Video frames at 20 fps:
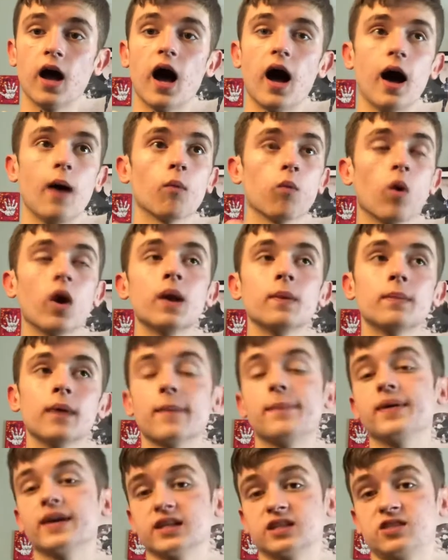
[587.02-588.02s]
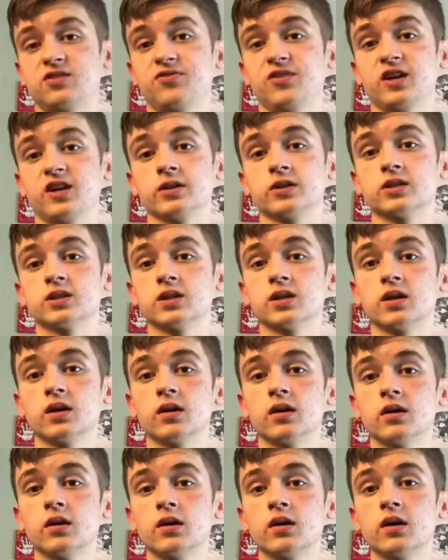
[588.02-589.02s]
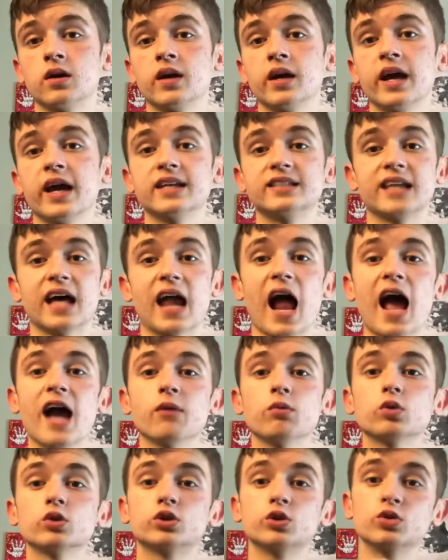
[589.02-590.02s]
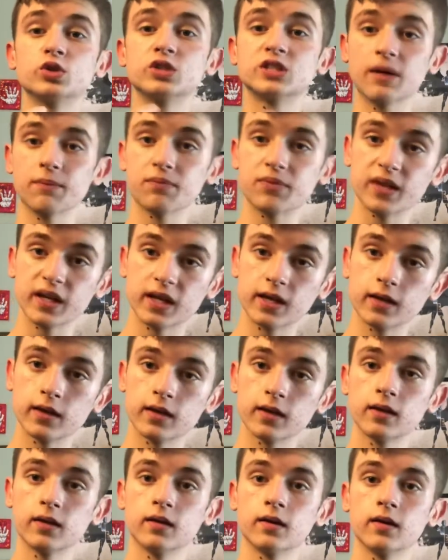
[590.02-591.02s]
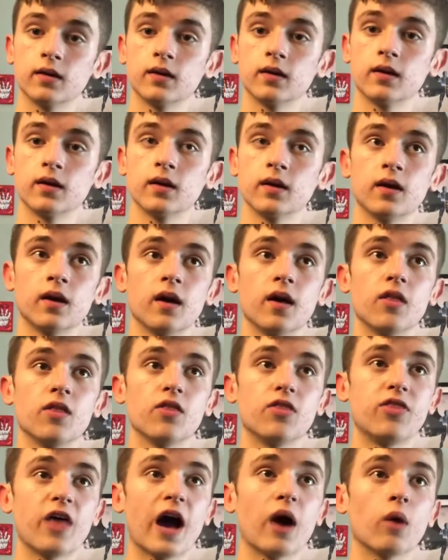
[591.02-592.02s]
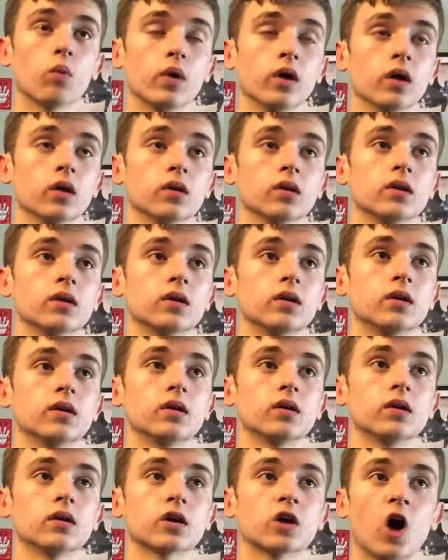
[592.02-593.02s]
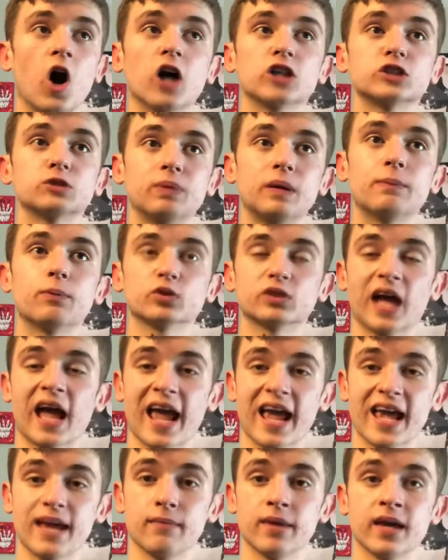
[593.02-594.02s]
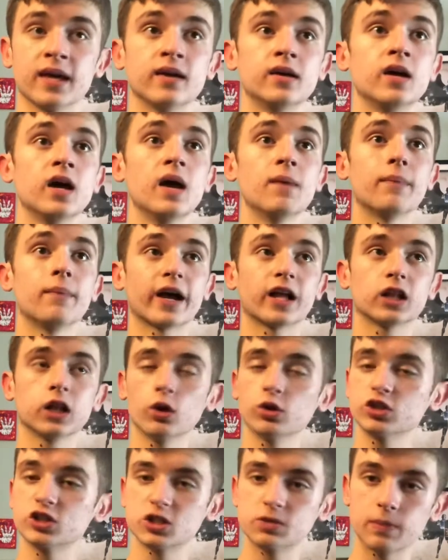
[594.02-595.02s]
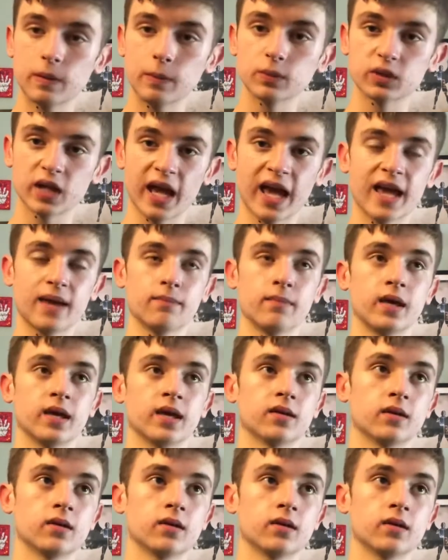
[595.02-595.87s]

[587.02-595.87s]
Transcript: One of my biggest fears is that I will do something that will cause people to hate me. My closest people to hate me.